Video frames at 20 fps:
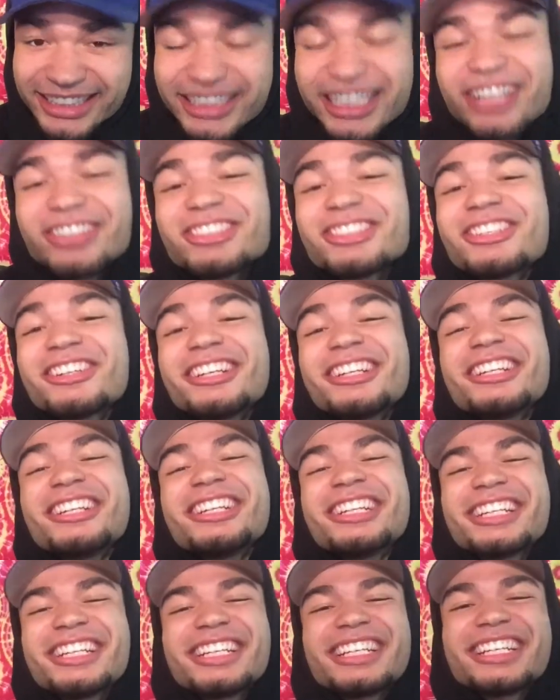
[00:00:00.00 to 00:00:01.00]
Sounds good?
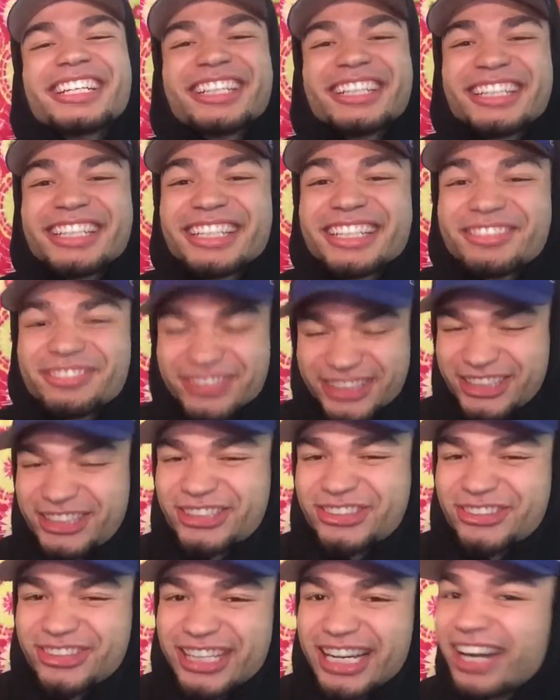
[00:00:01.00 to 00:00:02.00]
For
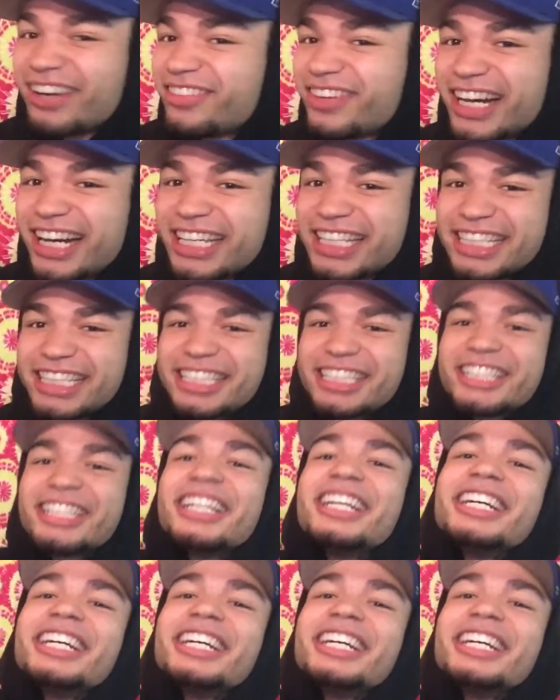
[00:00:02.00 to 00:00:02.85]
sure. I'm out of here.